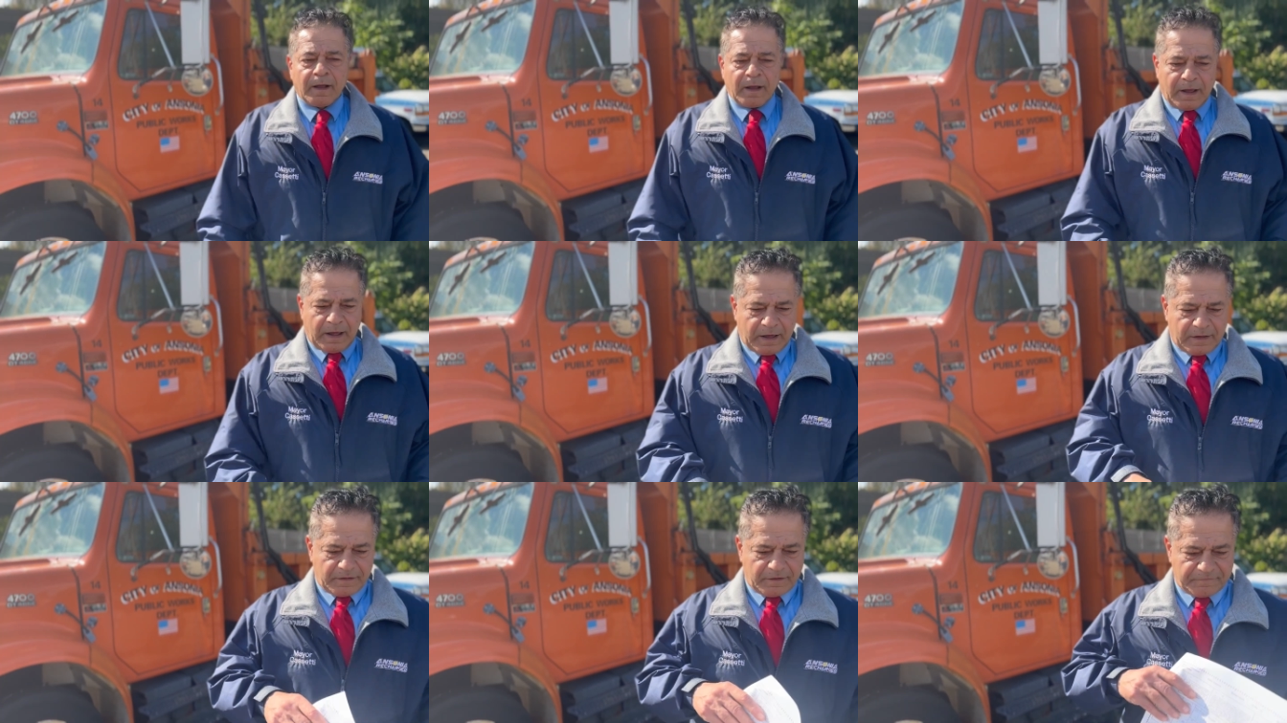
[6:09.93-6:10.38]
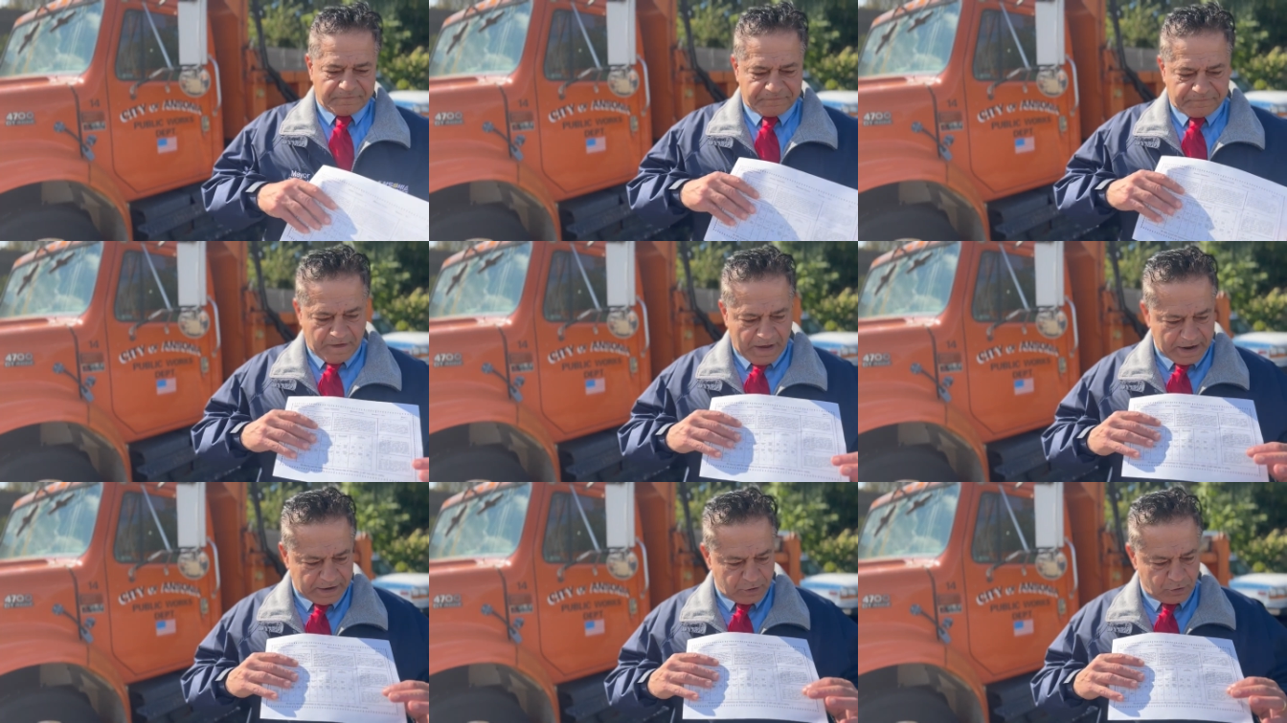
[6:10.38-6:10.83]
And the
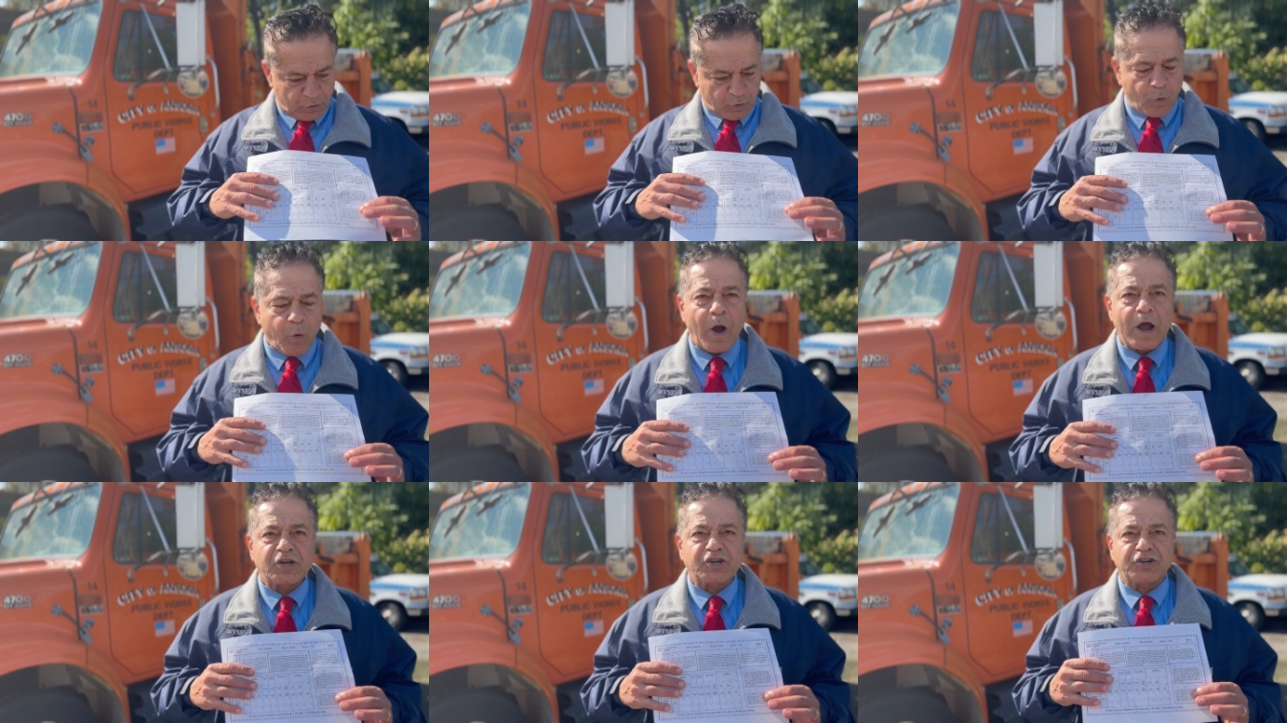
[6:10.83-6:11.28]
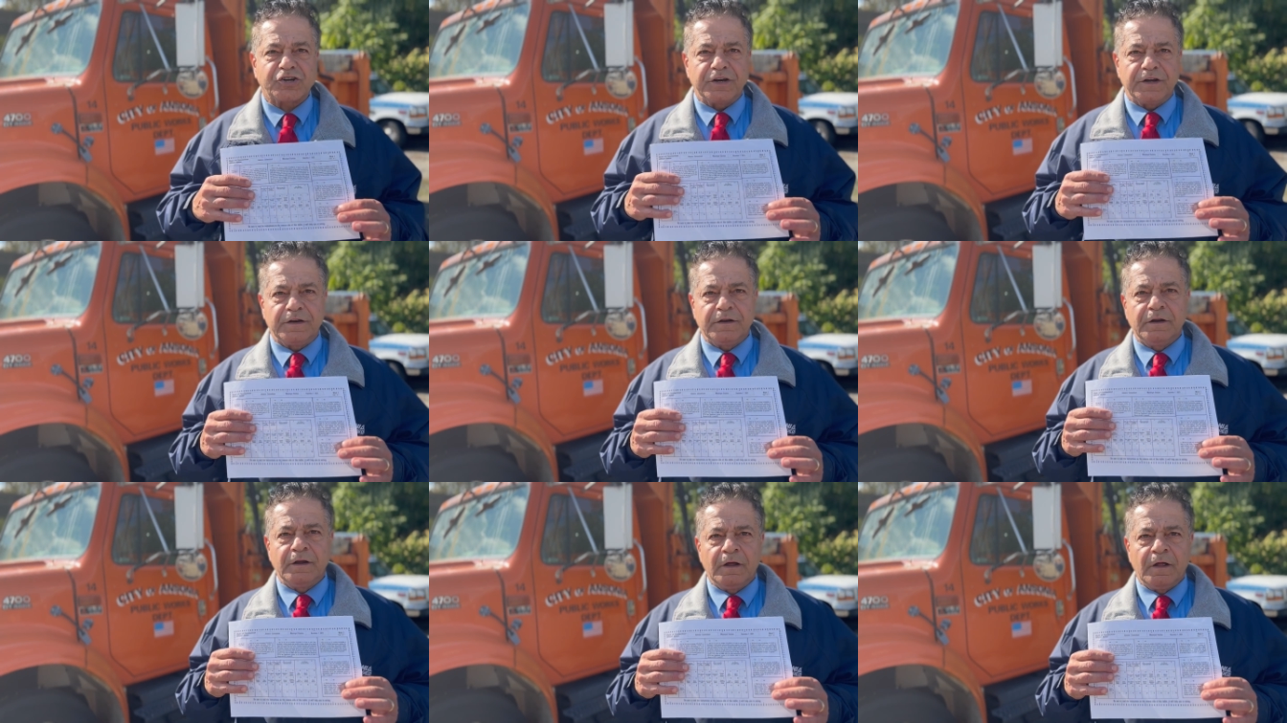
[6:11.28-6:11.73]
final
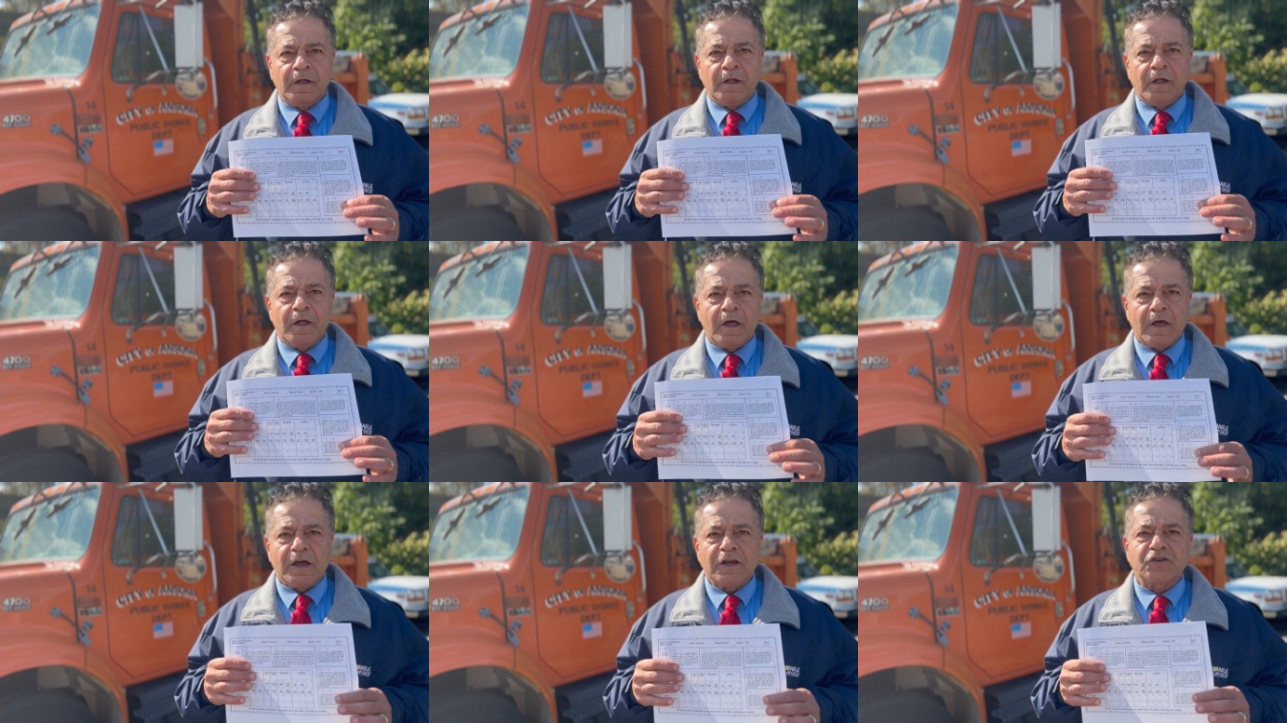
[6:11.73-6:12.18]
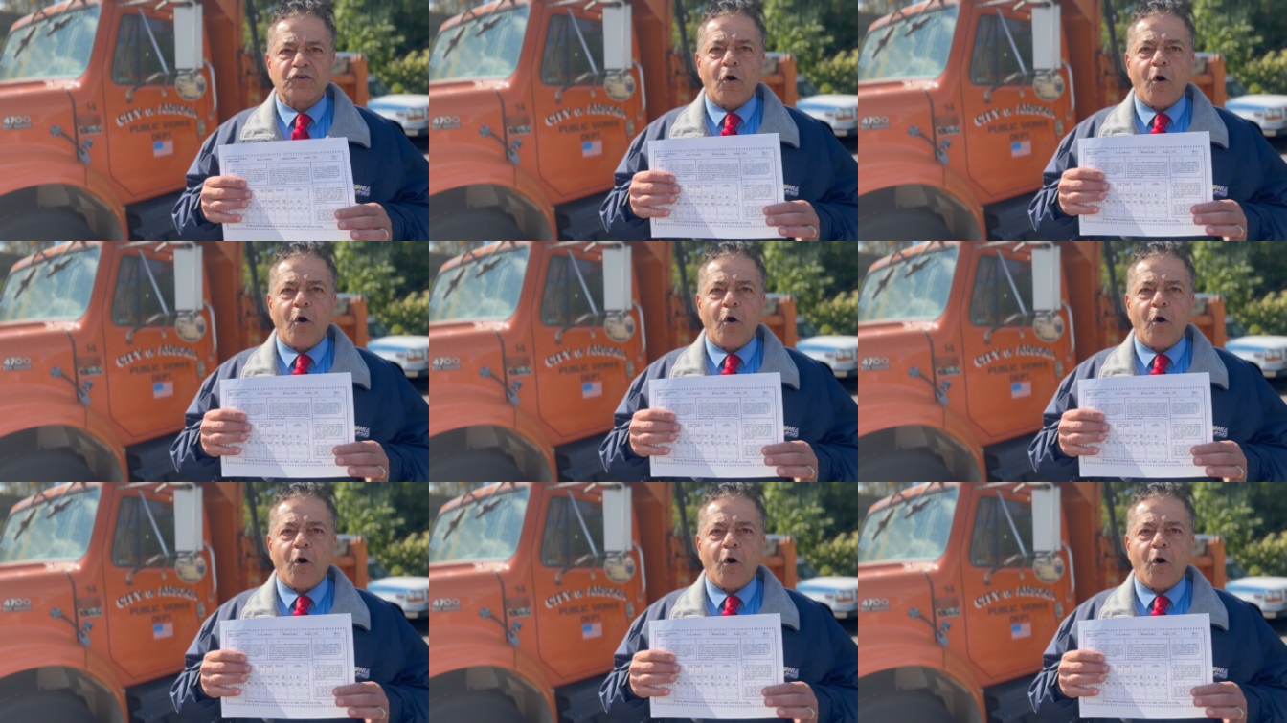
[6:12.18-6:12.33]
question is